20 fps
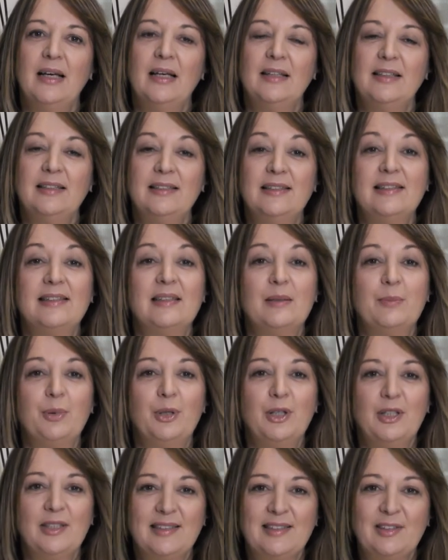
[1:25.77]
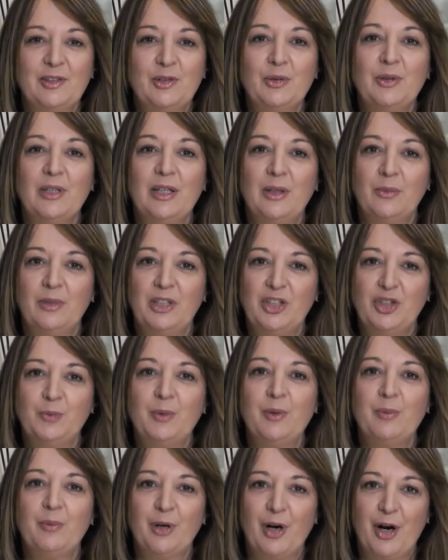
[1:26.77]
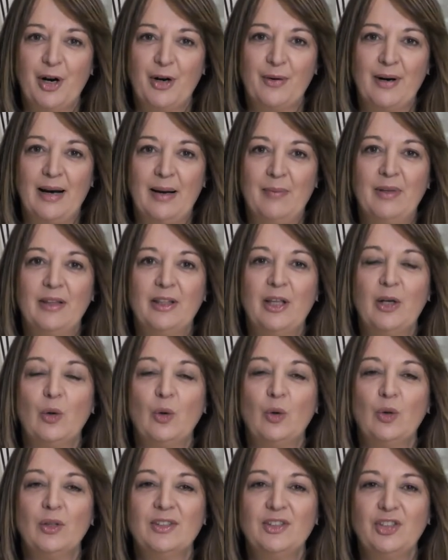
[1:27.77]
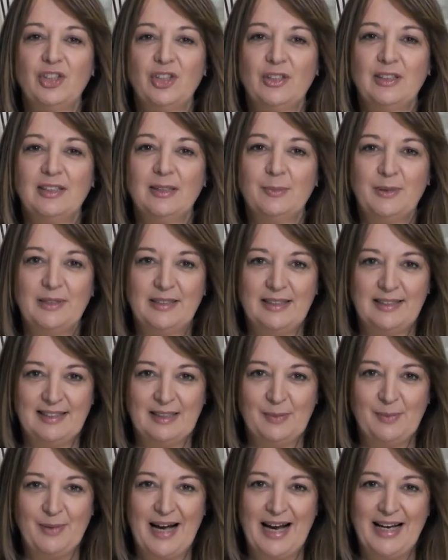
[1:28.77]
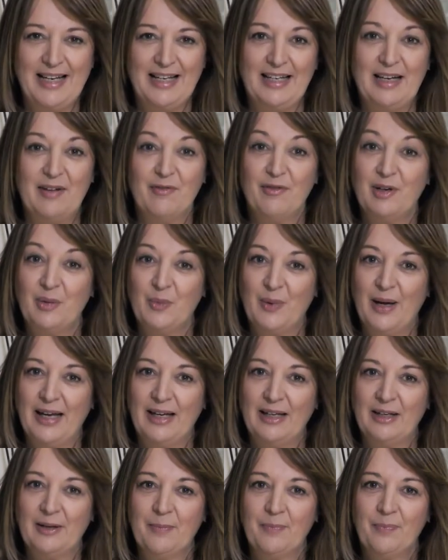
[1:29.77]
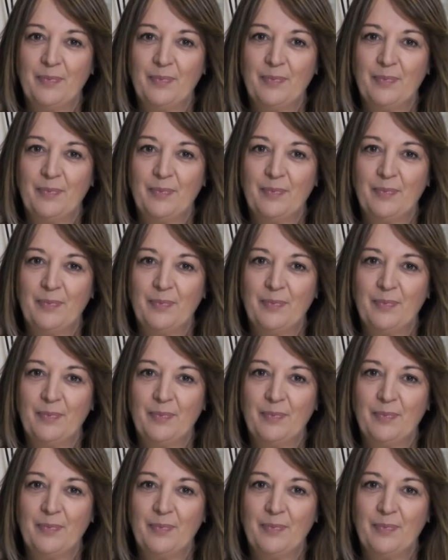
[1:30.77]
This is the personal enrichment program that all students participate in every week.